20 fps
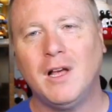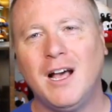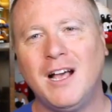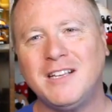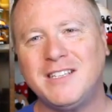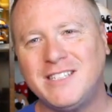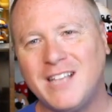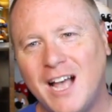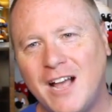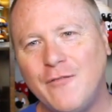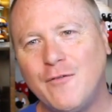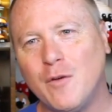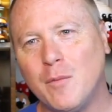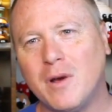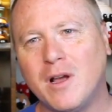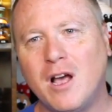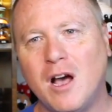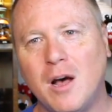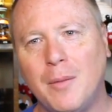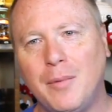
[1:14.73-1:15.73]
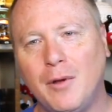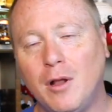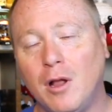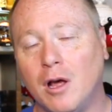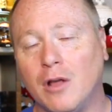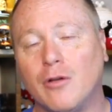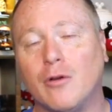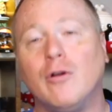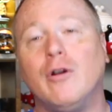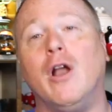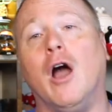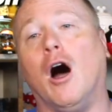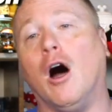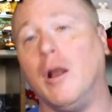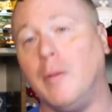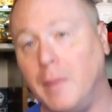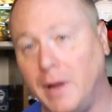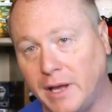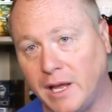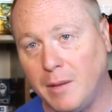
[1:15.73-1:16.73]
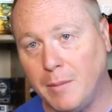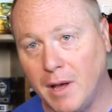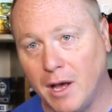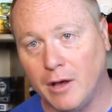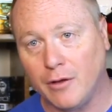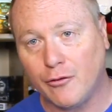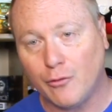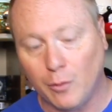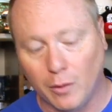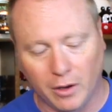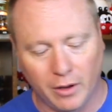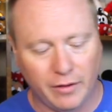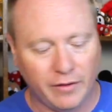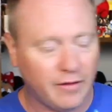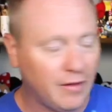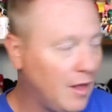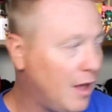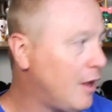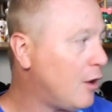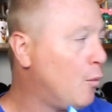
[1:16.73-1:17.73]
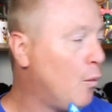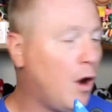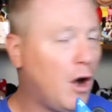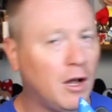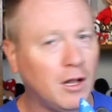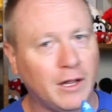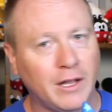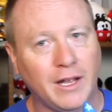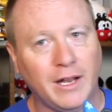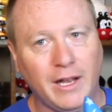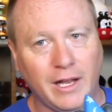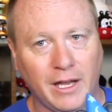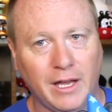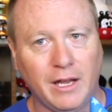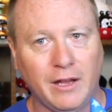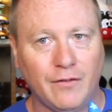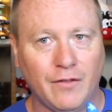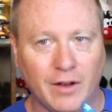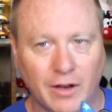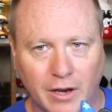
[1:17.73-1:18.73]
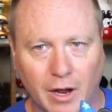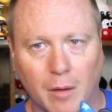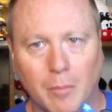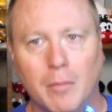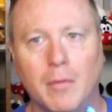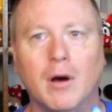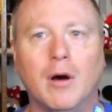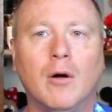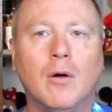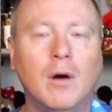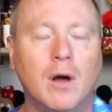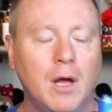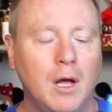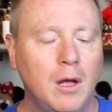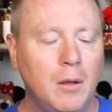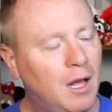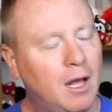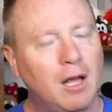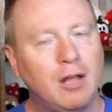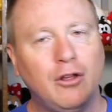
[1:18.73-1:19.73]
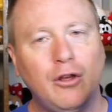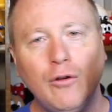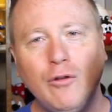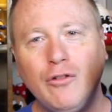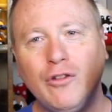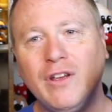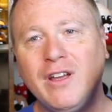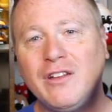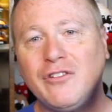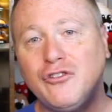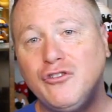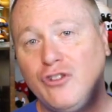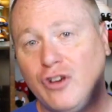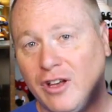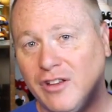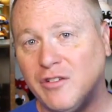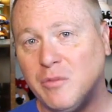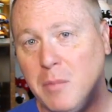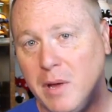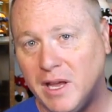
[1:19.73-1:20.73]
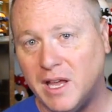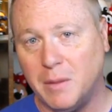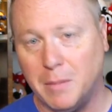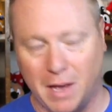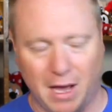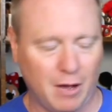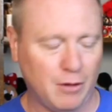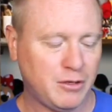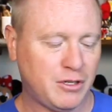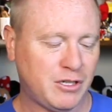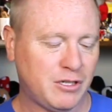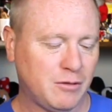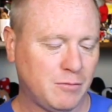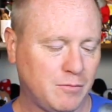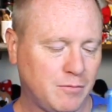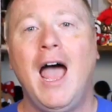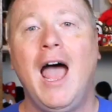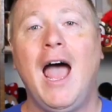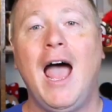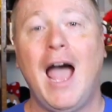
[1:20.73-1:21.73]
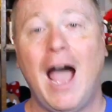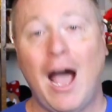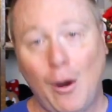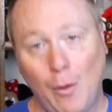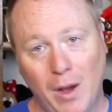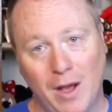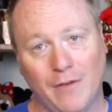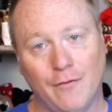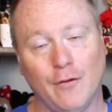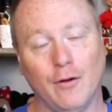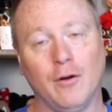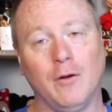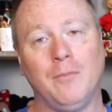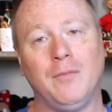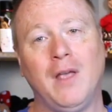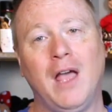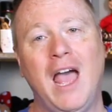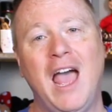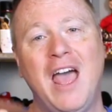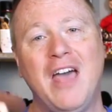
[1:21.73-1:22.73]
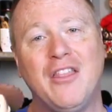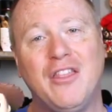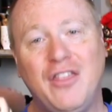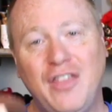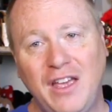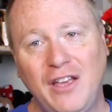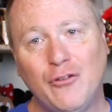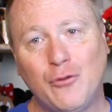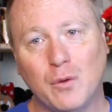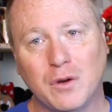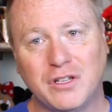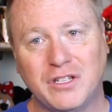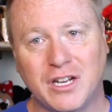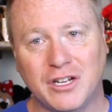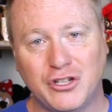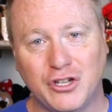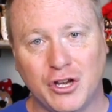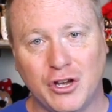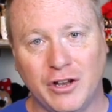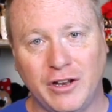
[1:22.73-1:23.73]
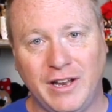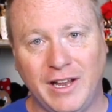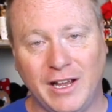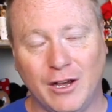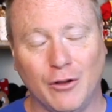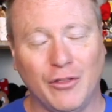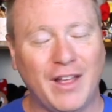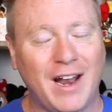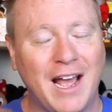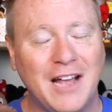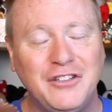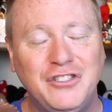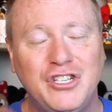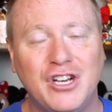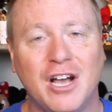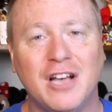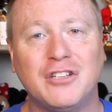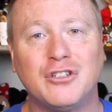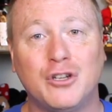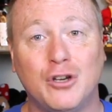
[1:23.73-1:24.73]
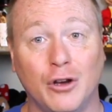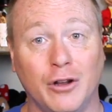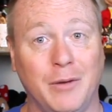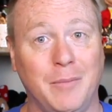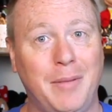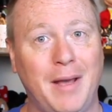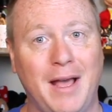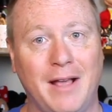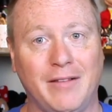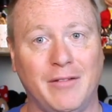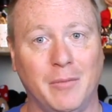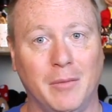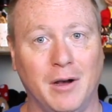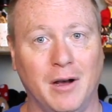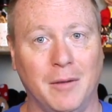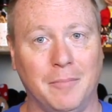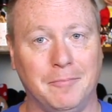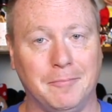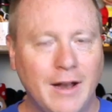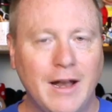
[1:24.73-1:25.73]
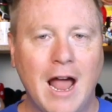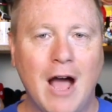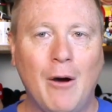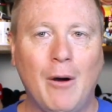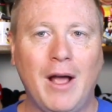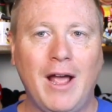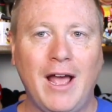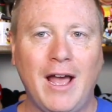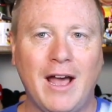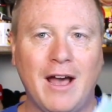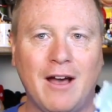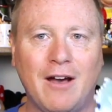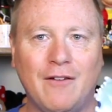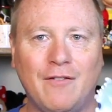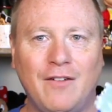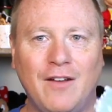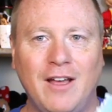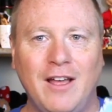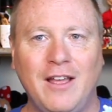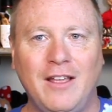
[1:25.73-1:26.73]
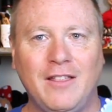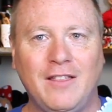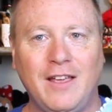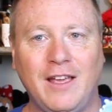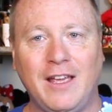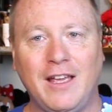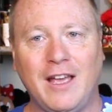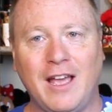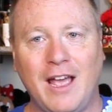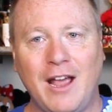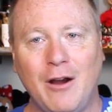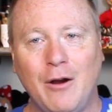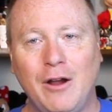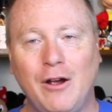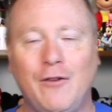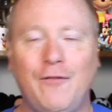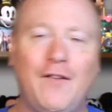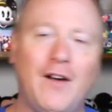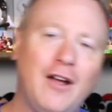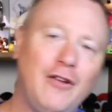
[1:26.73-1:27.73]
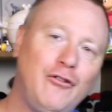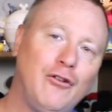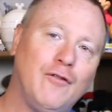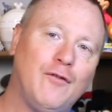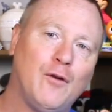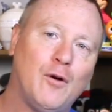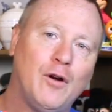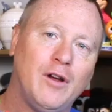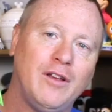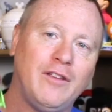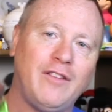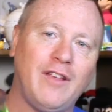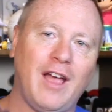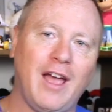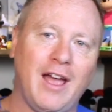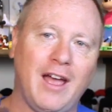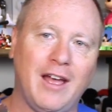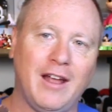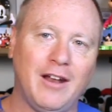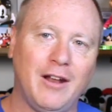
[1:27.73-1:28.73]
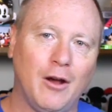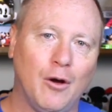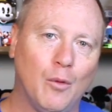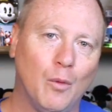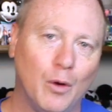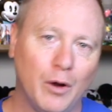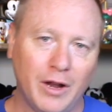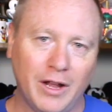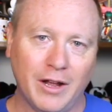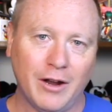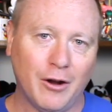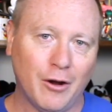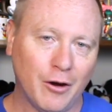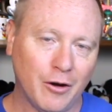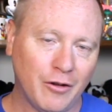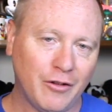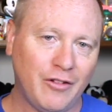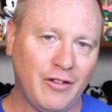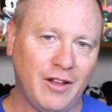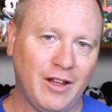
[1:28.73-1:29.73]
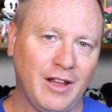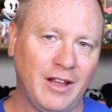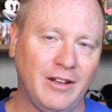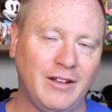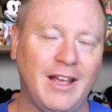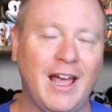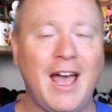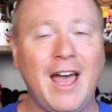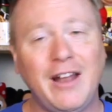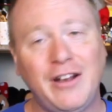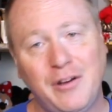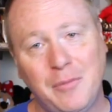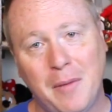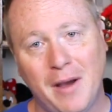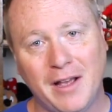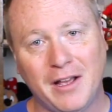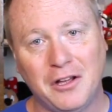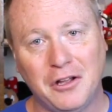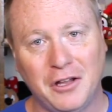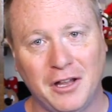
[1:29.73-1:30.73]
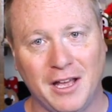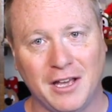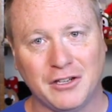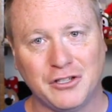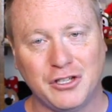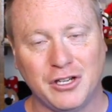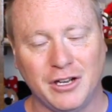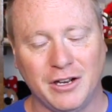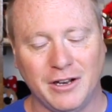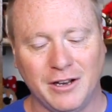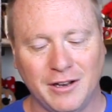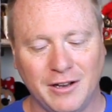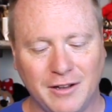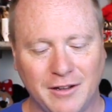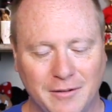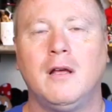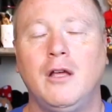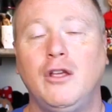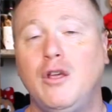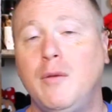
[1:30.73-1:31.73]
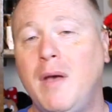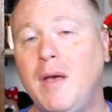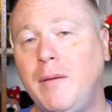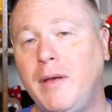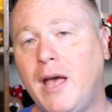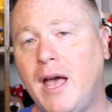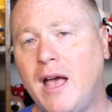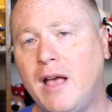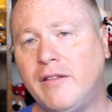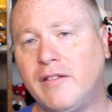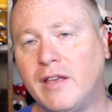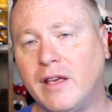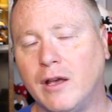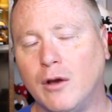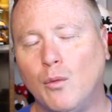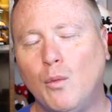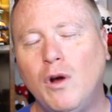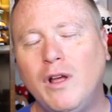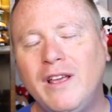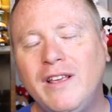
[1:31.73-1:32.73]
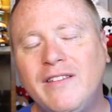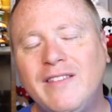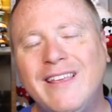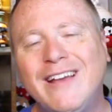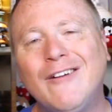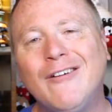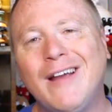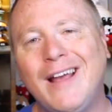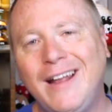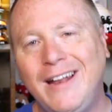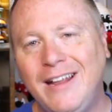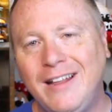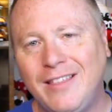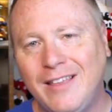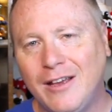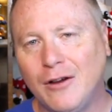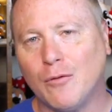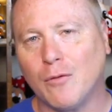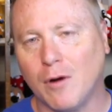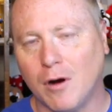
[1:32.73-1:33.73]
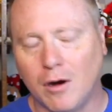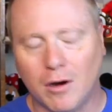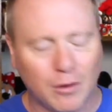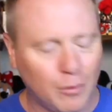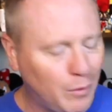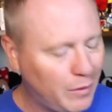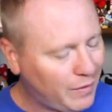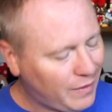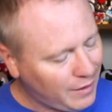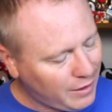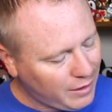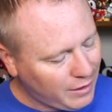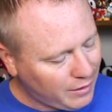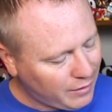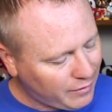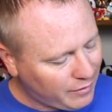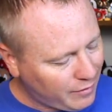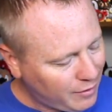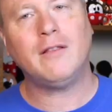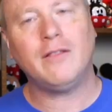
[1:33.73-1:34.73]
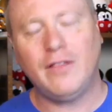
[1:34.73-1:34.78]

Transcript: Aside from a couple other non-Mickey Mouse ones like Wally and Eve and Dumbo, usually it's just Mickey Mouse. However, these were such a good deal that I just couldn't pass them up. Now I have the Ariel Find Your Voice and Woody and RC to add to my collection. You may be asking, well, is there anything wrong with these?